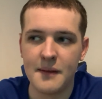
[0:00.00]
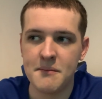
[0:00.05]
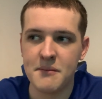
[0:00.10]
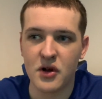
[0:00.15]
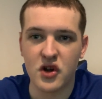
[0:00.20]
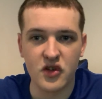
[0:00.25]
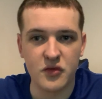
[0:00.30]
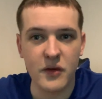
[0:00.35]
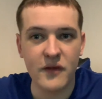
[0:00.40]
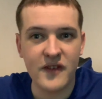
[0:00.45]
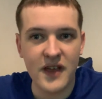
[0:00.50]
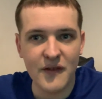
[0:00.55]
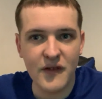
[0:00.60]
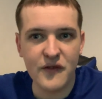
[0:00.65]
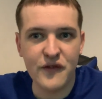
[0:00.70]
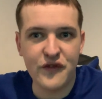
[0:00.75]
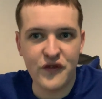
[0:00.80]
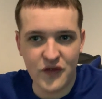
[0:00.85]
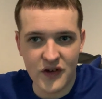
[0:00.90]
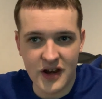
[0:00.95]
because we've given
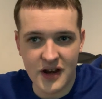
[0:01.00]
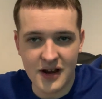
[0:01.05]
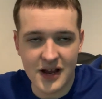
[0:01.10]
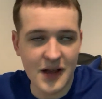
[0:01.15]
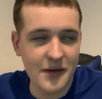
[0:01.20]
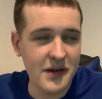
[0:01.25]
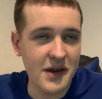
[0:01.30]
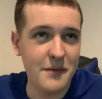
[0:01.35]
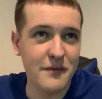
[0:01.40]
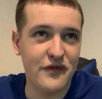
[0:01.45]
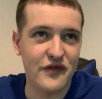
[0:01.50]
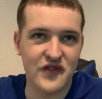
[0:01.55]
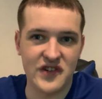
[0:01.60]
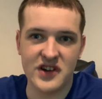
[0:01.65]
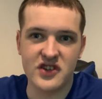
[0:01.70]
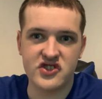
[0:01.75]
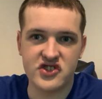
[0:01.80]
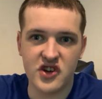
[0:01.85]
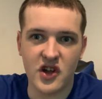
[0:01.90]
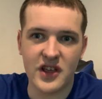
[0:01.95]
him
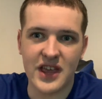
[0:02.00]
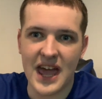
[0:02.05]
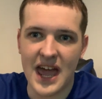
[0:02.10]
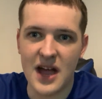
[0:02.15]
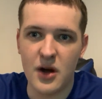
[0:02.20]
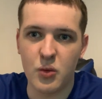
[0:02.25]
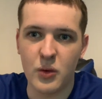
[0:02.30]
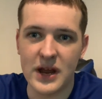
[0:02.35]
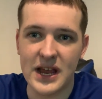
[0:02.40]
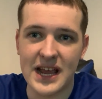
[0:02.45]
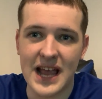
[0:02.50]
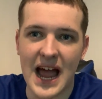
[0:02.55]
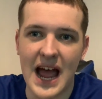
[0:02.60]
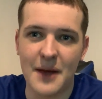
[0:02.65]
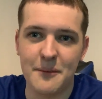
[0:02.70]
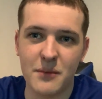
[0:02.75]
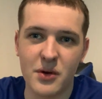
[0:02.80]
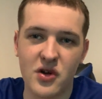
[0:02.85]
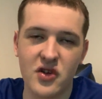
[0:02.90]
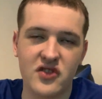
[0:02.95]
300-odd K a week,
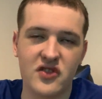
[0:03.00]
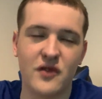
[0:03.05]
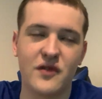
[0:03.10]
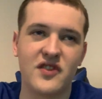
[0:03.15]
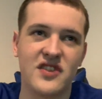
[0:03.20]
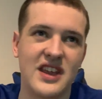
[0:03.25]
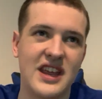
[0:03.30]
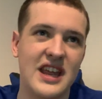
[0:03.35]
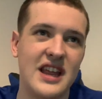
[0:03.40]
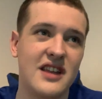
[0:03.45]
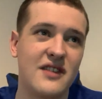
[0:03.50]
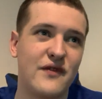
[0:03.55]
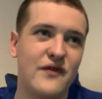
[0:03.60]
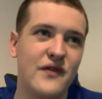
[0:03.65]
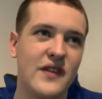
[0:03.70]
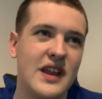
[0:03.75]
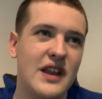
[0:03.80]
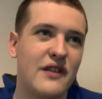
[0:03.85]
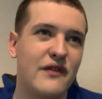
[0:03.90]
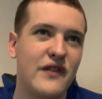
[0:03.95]
and because obviously
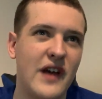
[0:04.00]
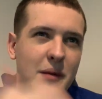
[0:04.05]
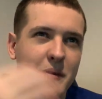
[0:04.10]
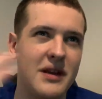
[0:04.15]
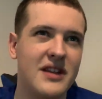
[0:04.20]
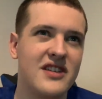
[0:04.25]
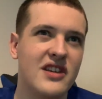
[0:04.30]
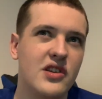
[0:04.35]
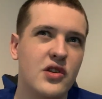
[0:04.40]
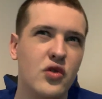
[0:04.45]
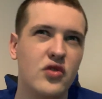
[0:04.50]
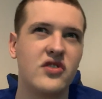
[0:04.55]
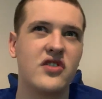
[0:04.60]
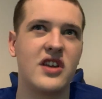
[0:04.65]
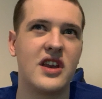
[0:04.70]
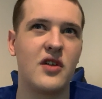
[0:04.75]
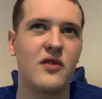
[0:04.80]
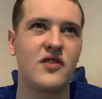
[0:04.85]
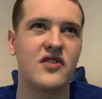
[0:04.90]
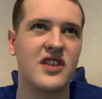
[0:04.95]
his family's in
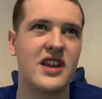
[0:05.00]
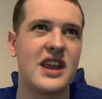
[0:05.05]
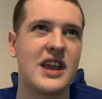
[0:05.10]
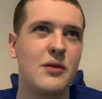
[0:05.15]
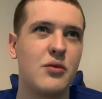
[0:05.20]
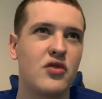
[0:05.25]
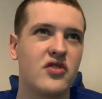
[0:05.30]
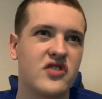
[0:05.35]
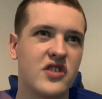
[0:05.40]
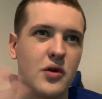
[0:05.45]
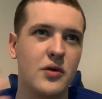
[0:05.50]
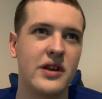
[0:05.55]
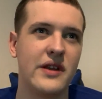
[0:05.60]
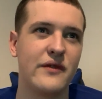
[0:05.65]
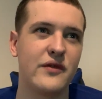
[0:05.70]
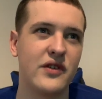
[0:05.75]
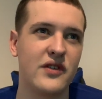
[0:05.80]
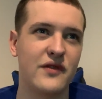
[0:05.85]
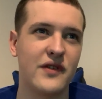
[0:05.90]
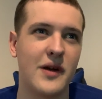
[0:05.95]
London. Obviously, he wants to go and
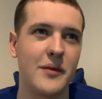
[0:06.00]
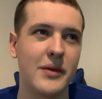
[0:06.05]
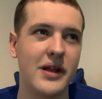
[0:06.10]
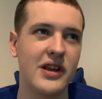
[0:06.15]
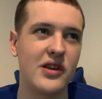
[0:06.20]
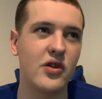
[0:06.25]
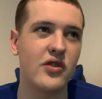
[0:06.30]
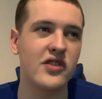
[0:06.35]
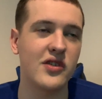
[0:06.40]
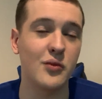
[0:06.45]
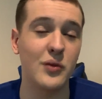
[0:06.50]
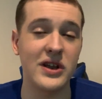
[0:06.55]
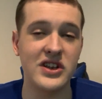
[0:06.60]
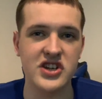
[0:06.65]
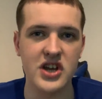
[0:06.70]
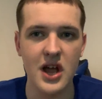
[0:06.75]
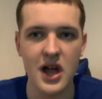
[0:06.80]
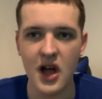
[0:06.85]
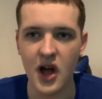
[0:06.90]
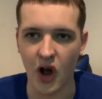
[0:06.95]
live with his family in London,
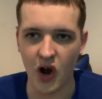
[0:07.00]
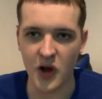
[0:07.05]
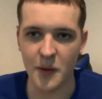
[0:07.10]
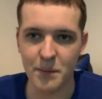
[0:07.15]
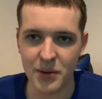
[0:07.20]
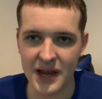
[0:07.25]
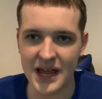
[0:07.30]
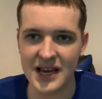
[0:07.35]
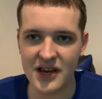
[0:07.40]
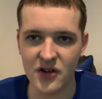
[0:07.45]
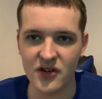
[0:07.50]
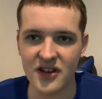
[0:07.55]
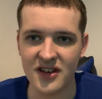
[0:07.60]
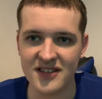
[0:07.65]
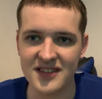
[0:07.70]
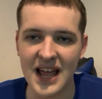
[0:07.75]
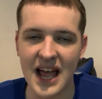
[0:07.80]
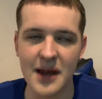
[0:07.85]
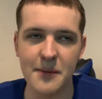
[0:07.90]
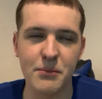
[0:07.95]
which I completely
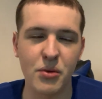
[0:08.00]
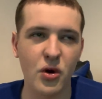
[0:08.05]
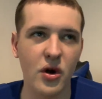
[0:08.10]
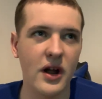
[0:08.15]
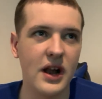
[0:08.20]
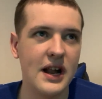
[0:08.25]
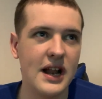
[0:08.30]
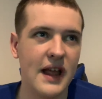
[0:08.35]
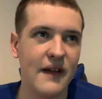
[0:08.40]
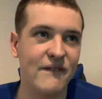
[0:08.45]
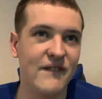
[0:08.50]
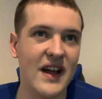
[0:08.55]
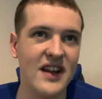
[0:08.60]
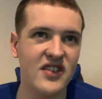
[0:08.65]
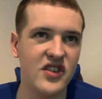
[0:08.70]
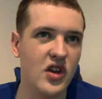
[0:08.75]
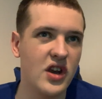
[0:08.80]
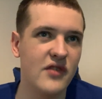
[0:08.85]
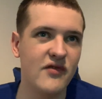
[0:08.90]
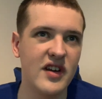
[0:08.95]
understand. But if that's
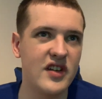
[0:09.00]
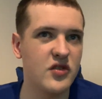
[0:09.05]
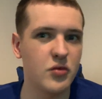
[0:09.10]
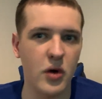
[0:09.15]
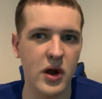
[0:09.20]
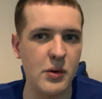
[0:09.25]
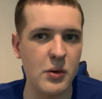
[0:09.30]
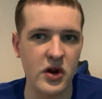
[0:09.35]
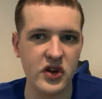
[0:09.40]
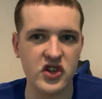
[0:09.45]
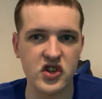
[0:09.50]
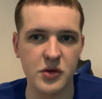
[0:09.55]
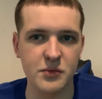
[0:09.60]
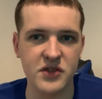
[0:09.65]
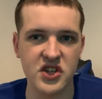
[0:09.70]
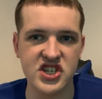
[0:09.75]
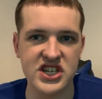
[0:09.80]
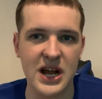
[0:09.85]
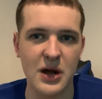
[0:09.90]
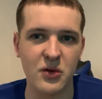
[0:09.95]
the only reason why you want to come
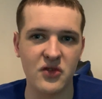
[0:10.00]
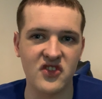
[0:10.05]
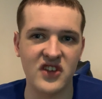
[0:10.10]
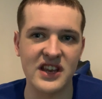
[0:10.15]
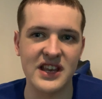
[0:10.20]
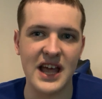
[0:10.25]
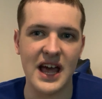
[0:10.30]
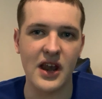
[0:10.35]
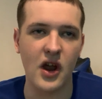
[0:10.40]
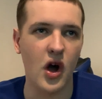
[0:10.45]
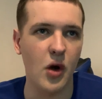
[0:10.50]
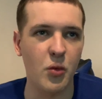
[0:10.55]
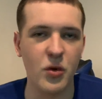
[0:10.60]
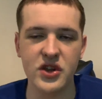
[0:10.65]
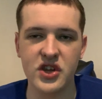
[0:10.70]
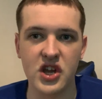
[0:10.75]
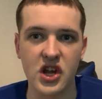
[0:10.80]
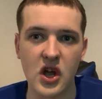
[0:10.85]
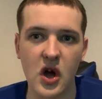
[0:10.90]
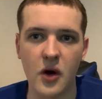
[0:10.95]
to Chelsea, then I
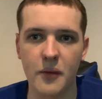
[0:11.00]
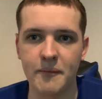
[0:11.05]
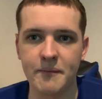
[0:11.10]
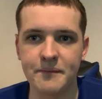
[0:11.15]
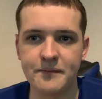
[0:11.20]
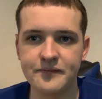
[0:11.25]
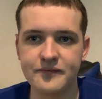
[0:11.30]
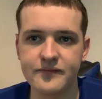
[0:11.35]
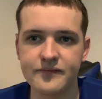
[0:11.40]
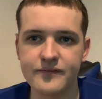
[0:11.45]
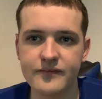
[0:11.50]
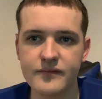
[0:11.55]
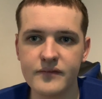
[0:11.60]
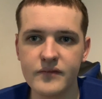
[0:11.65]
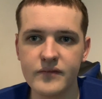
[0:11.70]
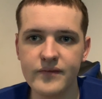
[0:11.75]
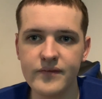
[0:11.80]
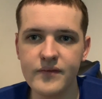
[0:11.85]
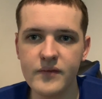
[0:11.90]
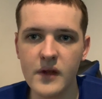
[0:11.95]
want you gone.
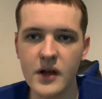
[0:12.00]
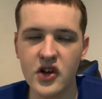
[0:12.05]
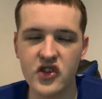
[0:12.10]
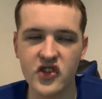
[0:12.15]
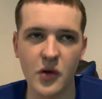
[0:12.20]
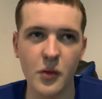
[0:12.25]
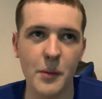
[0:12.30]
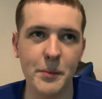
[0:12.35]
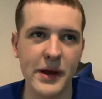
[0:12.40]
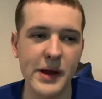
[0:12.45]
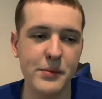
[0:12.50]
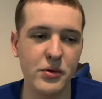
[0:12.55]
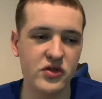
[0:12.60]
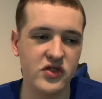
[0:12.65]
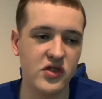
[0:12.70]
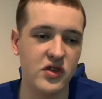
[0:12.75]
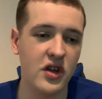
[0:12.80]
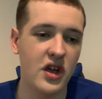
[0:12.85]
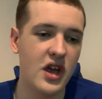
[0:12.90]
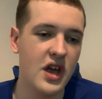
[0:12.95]
Because I want people
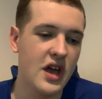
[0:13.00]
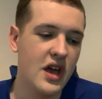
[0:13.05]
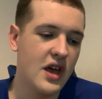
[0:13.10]
to